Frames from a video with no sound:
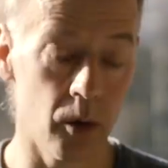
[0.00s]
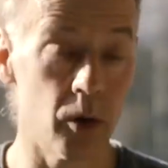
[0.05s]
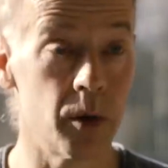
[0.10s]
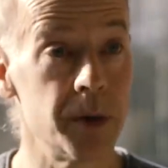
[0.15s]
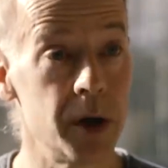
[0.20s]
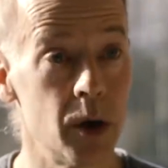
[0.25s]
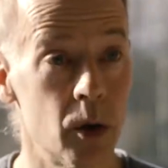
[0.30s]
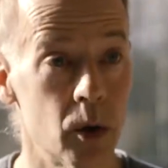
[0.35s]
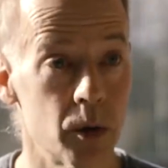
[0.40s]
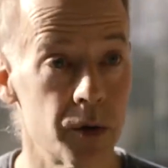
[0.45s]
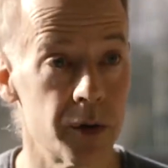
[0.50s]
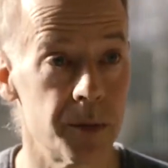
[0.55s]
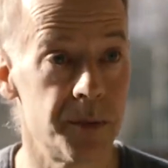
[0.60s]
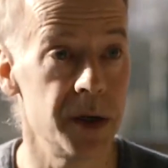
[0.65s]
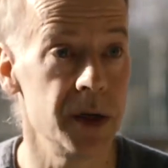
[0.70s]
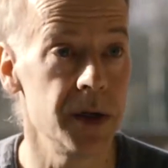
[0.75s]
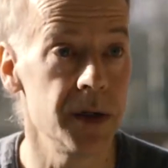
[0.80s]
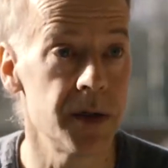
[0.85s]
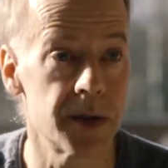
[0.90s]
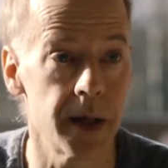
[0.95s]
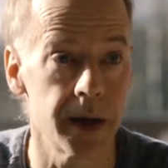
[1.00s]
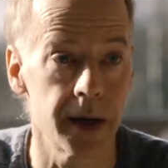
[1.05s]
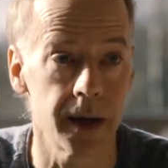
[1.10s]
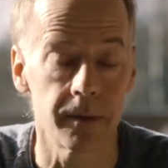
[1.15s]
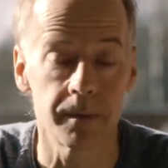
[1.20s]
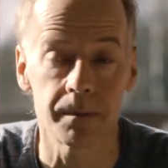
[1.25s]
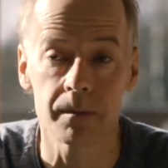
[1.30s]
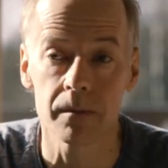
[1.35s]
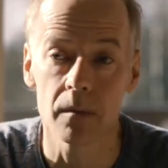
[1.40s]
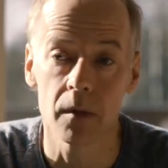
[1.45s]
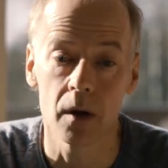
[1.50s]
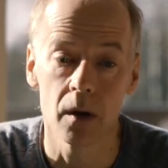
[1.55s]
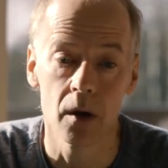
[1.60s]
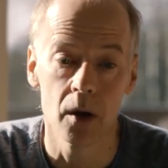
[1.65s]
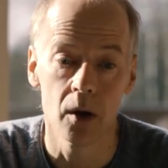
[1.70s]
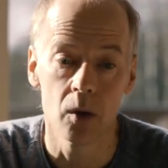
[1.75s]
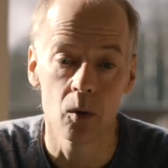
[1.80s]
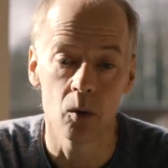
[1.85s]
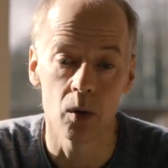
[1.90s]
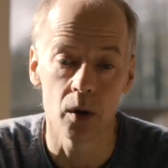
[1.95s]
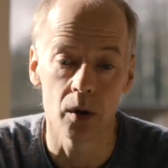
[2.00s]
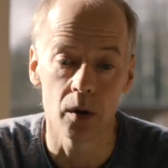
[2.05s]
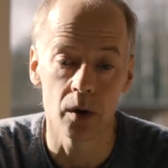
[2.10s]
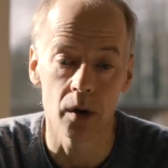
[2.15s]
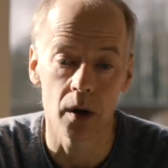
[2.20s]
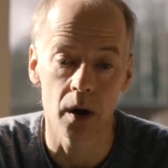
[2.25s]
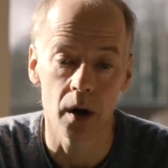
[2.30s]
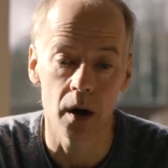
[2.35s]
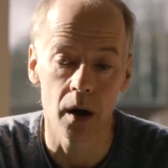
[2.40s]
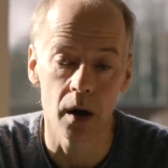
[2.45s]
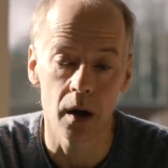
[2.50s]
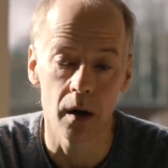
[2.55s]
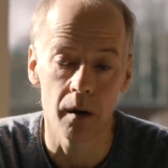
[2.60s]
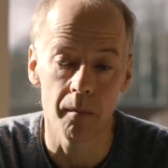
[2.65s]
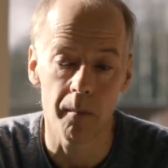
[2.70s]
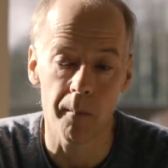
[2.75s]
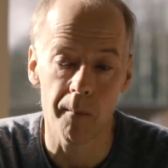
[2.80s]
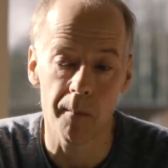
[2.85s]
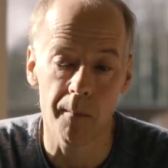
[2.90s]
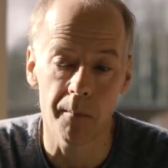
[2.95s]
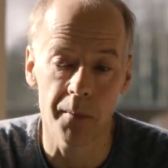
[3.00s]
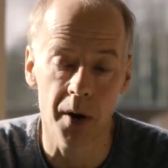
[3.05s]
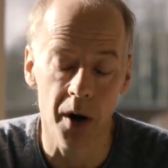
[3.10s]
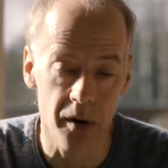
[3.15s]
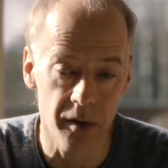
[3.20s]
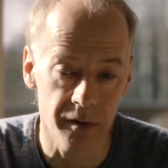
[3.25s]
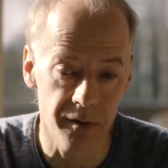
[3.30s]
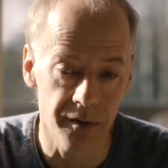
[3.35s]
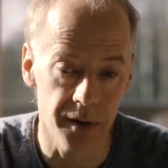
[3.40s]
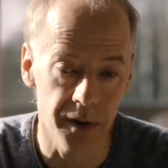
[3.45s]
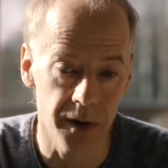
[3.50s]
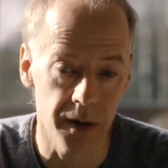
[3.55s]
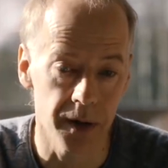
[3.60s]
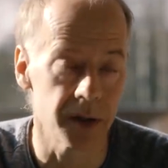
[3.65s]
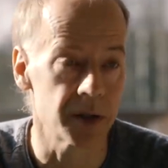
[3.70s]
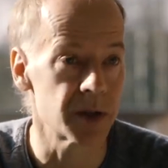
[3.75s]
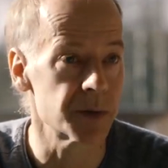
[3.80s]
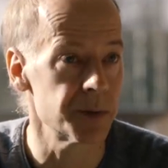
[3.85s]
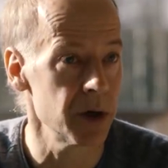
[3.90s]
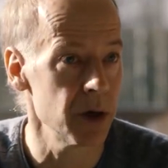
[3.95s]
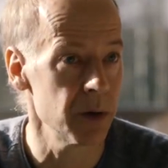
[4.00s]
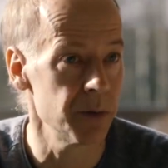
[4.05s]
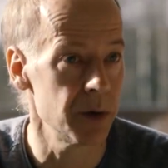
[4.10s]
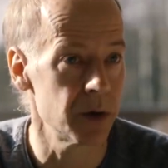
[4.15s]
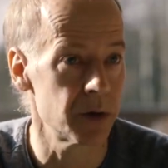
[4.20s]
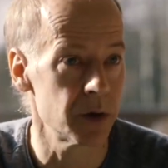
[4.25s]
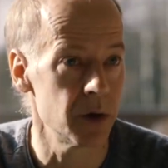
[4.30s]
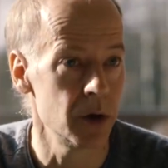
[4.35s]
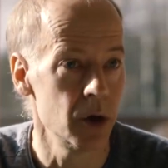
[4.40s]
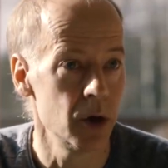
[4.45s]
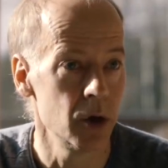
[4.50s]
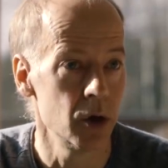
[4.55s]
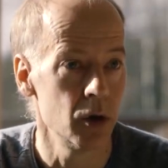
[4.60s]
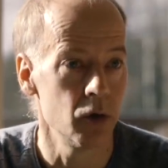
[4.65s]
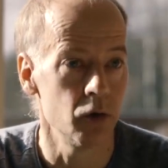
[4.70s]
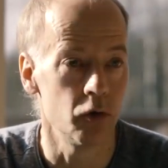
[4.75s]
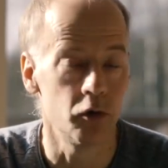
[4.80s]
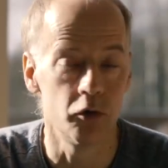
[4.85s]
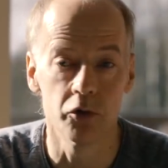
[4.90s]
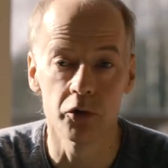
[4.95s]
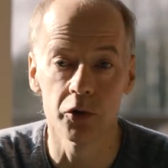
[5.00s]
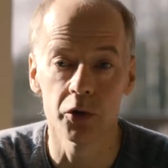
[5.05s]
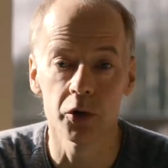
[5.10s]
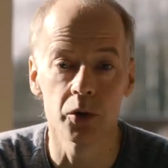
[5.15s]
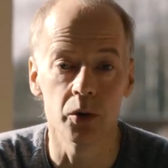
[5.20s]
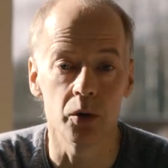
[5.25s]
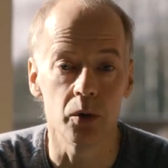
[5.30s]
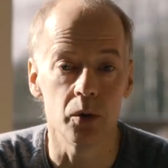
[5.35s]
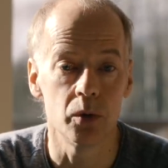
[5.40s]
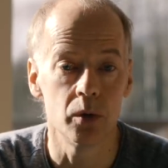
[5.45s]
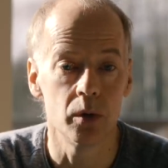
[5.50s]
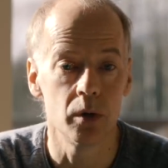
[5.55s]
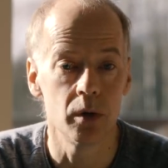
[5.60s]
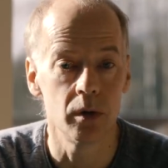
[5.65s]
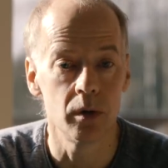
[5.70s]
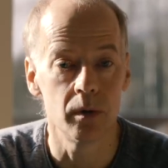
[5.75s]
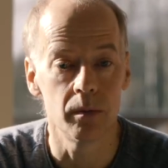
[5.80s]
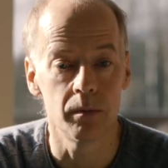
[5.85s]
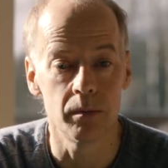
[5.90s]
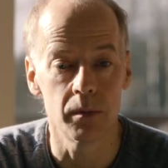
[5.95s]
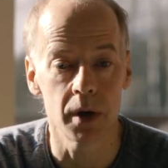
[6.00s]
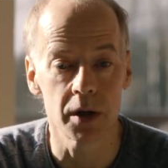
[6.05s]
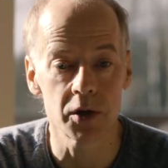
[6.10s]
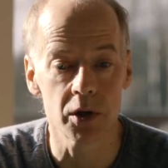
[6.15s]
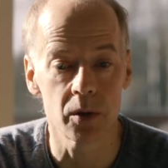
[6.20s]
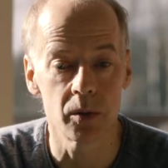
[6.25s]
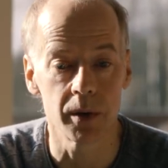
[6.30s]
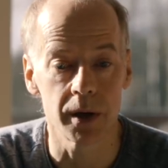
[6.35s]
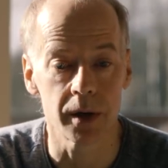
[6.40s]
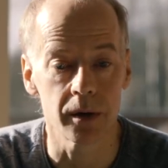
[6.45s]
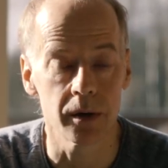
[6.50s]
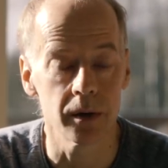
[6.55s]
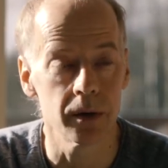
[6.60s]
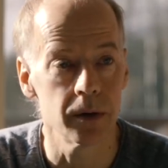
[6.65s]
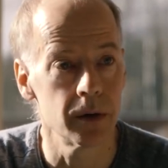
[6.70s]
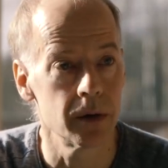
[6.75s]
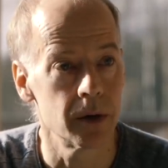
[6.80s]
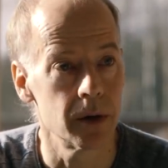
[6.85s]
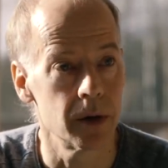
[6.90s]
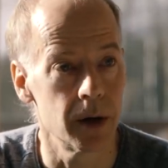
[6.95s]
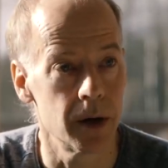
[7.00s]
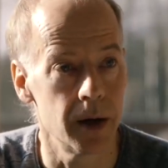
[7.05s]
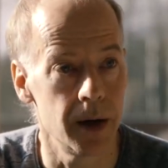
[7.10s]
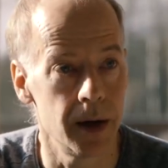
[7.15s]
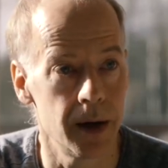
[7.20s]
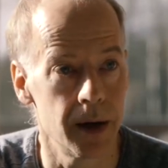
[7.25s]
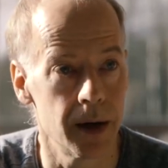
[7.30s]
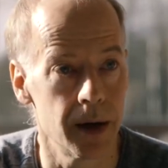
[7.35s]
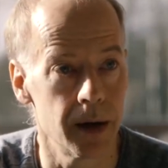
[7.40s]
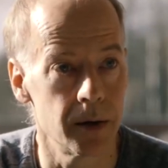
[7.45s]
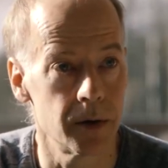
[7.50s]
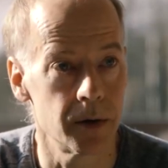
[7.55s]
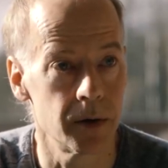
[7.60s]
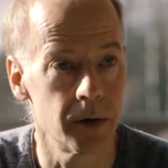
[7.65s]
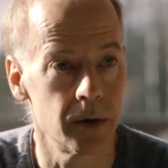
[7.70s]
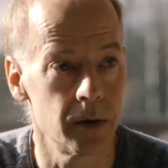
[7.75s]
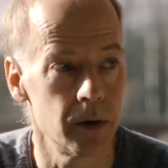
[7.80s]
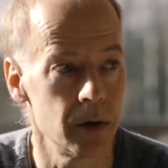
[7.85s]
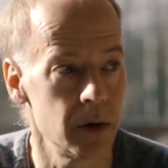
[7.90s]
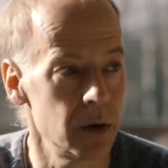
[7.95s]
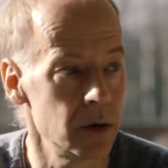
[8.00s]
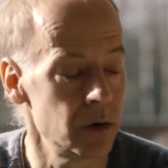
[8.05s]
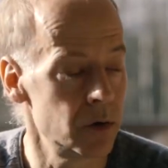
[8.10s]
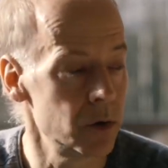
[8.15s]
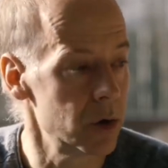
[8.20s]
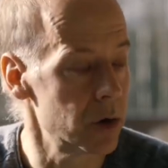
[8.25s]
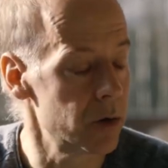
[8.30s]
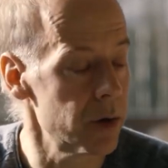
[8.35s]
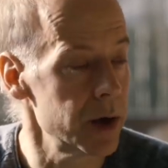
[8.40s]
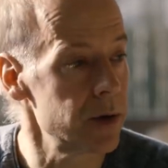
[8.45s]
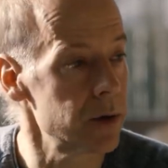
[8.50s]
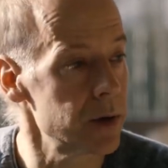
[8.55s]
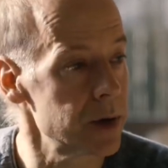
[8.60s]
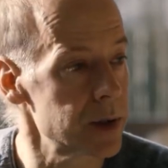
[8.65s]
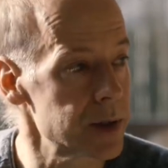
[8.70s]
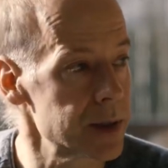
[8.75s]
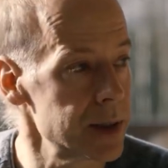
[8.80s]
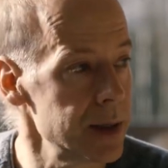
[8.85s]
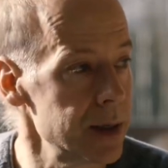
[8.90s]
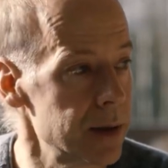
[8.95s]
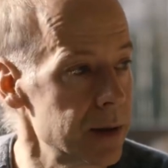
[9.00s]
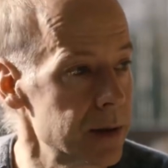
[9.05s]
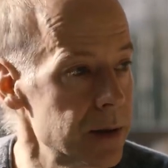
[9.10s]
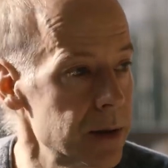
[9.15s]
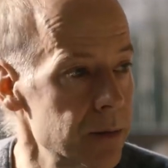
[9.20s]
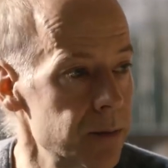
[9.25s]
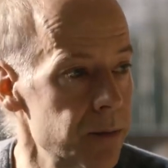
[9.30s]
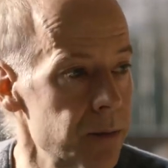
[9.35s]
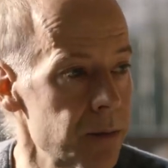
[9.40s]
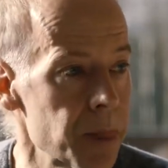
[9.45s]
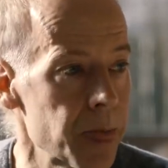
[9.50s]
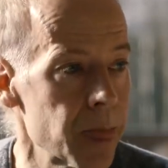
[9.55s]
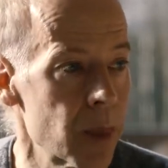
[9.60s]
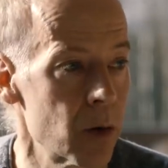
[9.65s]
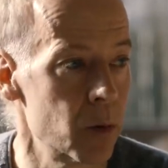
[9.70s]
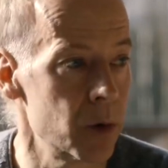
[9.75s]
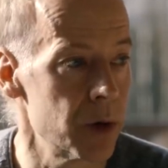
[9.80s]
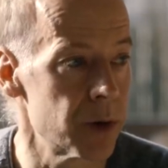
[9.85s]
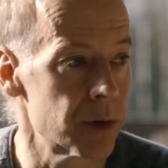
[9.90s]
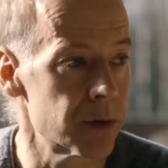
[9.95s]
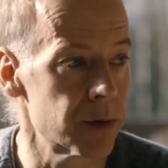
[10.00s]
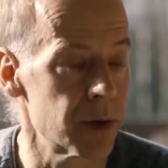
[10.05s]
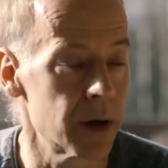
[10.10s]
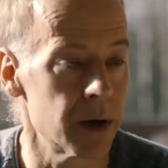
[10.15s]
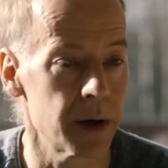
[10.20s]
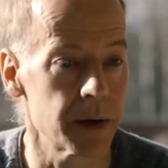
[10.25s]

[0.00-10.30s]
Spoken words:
lo and behold, the peas that were part of the experiment grew much quicker and to a greater extent with